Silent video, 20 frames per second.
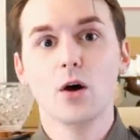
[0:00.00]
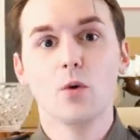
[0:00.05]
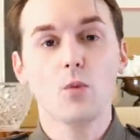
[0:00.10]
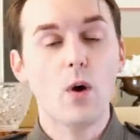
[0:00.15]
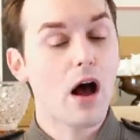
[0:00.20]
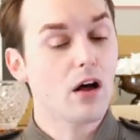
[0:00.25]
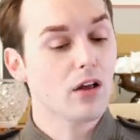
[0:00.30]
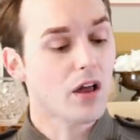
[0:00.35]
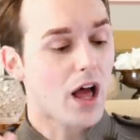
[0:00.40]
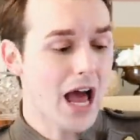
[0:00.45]

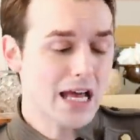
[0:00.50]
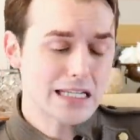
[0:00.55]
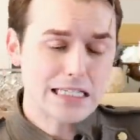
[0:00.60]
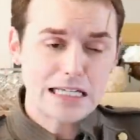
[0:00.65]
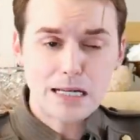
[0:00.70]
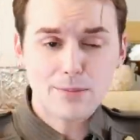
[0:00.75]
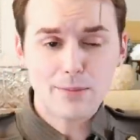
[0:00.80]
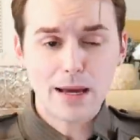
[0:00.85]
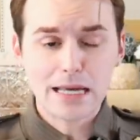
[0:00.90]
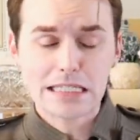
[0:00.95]
Well, I
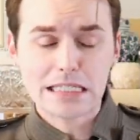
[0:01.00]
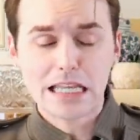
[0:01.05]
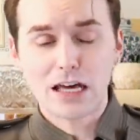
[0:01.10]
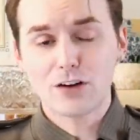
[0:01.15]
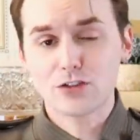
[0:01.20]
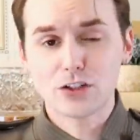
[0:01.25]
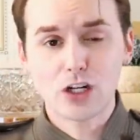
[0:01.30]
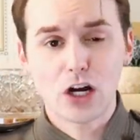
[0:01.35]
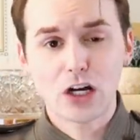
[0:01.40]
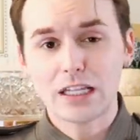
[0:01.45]
did it
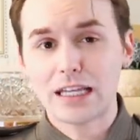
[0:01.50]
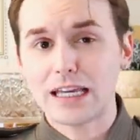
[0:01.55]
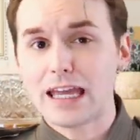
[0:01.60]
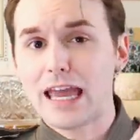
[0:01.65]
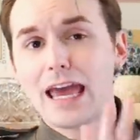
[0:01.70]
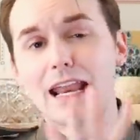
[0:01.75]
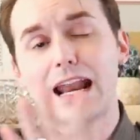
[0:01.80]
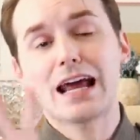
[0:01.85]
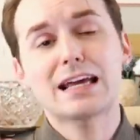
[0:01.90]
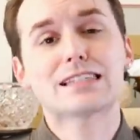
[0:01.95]
myself, darling,
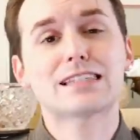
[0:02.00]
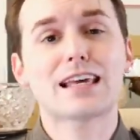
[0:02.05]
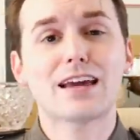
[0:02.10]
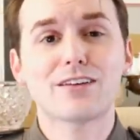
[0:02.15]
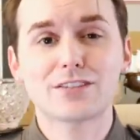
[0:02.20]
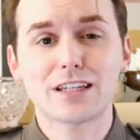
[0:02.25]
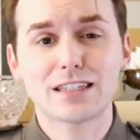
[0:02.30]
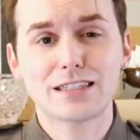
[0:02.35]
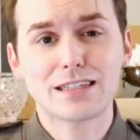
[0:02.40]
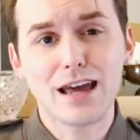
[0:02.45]
and I
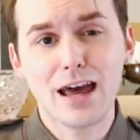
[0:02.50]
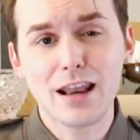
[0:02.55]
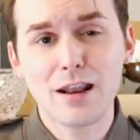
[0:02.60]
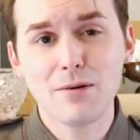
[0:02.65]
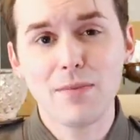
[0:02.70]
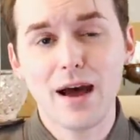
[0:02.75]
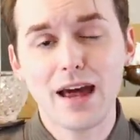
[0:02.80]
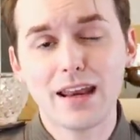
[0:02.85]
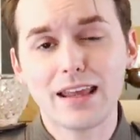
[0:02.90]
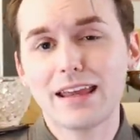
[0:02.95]
saved a ton
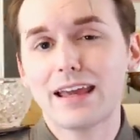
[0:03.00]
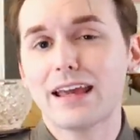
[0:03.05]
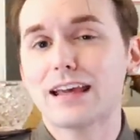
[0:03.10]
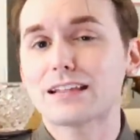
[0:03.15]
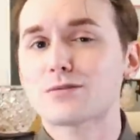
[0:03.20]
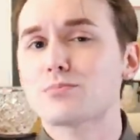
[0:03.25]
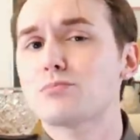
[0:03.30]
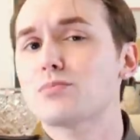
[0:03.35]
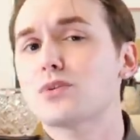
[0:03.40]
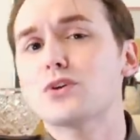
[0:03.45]
of money.
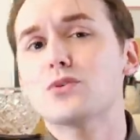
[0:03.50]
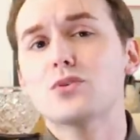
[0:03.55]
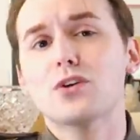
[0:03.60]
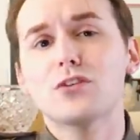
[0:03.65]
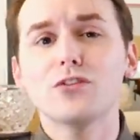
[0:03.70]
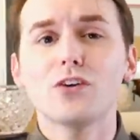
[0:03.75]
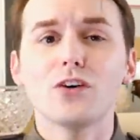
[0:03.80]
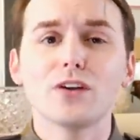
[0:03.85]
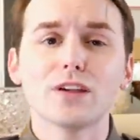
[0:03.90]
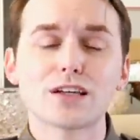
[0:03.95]
It's
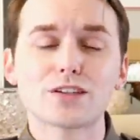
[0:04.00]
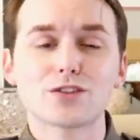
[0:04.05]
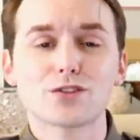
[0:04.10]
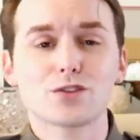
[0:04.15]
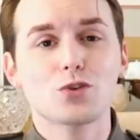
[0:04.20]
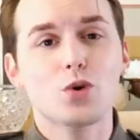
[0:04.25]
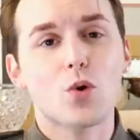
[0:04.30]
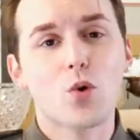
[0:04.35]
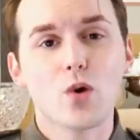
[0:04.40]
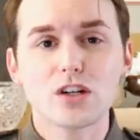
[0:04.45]
beautiful, it's
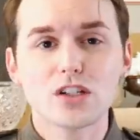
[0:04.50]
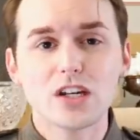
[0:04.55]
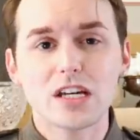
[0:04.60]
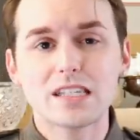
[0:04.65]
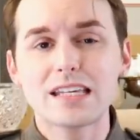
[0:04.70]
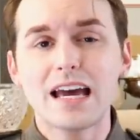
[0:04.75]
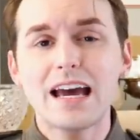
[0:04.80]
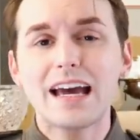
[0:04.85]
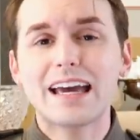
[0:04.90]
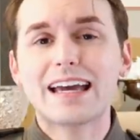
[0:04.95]

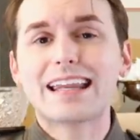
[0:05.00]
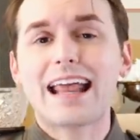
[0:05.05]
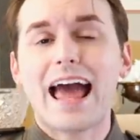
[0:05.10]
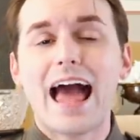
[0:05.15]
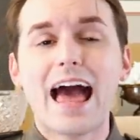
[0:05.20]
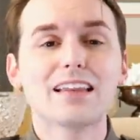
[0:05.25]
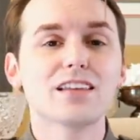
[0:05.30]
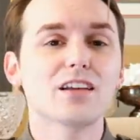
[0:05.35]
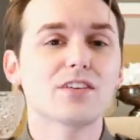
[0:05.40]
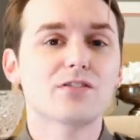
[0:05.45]
gorgeous, it
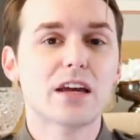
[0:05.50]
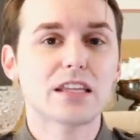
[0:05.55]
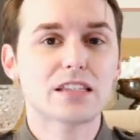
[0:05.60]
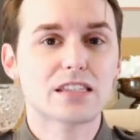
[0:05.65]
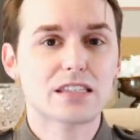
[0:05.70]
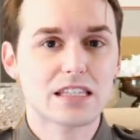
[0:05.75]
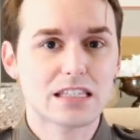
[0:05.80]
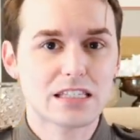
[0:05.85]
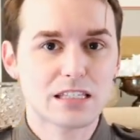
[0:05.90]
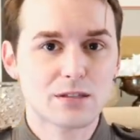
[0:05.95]

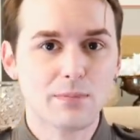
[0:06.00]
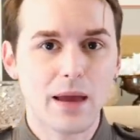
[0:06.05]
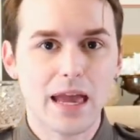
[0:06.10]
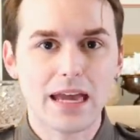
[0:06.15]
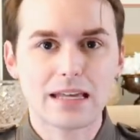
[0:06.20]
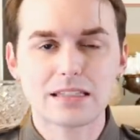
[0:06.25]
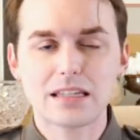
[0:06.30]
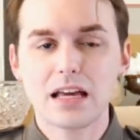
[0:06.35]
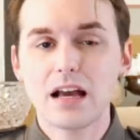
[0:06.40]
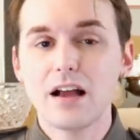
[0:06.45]
elevates the
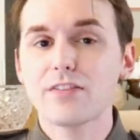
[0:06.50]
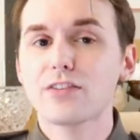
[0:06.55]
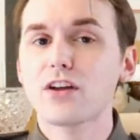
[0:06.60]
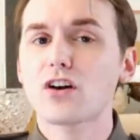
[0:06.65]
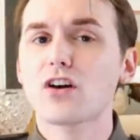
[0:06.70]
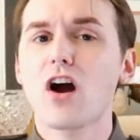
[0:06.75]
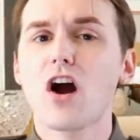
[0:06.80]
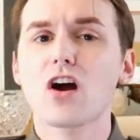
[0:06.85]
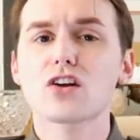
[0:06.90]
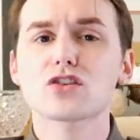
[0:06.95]
space.
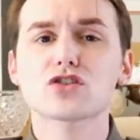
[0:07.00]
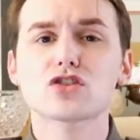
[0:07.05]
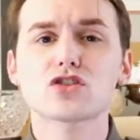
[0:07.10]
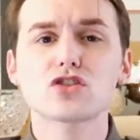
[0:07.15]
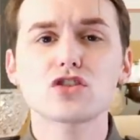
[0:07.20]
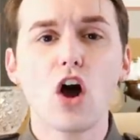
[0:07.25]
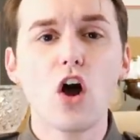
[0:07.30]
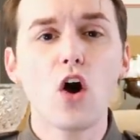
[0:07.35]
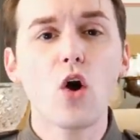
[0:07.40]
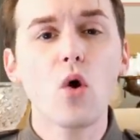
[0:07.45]
There are
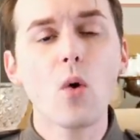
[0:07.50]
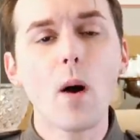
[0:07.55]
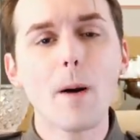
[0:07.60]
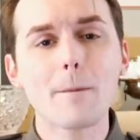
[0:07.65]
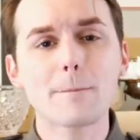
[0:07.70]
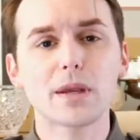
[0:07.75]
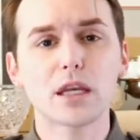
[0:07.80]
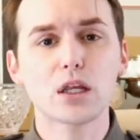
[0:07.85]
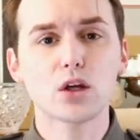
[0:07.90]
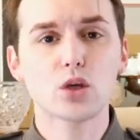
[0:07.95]
so
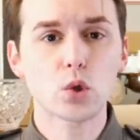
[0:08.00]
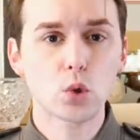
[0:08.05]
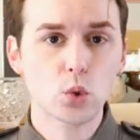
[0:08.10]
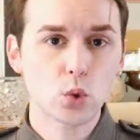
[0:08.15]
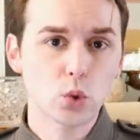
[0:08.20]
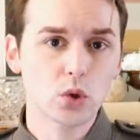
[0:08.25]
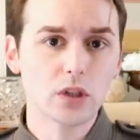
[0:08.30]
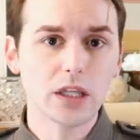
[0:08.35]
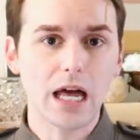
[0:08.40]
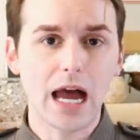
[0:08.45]
many
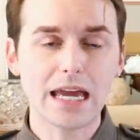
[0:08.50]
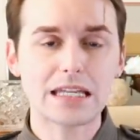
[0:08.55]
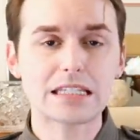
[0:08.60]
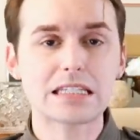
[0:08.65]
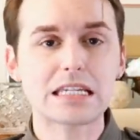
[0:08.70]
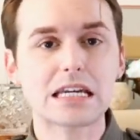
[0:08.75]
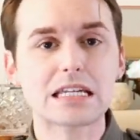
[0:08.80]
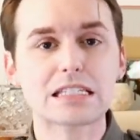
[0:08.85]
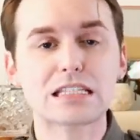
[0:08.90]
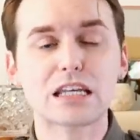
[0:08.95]
cool
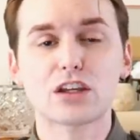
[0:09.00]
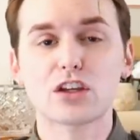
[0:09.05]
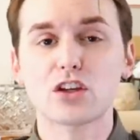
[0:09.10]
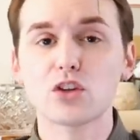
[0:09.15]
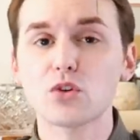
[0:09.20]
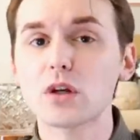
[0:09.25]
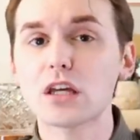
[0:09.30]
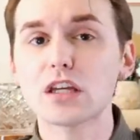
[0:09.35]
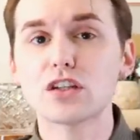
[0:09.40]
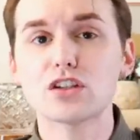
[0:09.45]
ideas that
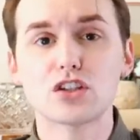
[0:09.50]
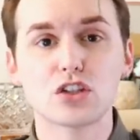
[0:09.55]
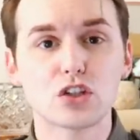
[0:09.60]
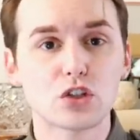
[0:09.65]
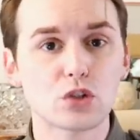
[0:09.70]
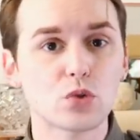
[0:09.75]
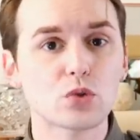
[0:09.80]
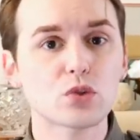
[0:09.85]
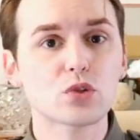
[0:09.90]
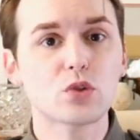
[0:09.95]
you can
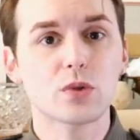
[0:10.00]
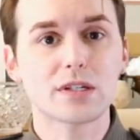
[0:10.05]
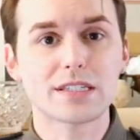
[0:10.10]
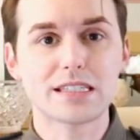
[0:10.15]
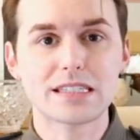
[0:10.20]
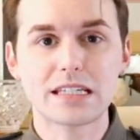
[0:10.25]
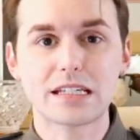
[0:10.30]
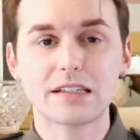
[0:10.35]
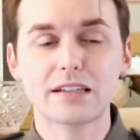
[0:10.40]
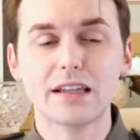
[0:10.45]
do to a
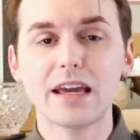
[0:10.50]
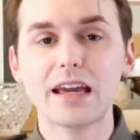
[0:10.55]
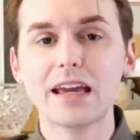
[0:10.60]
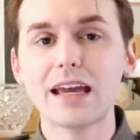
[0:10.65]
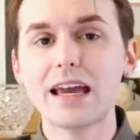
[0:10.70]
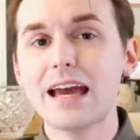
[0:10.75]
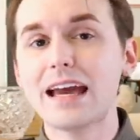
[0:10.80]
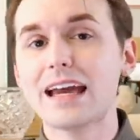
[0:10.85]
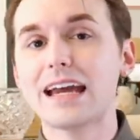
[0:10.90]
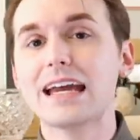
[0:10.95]
ceiling.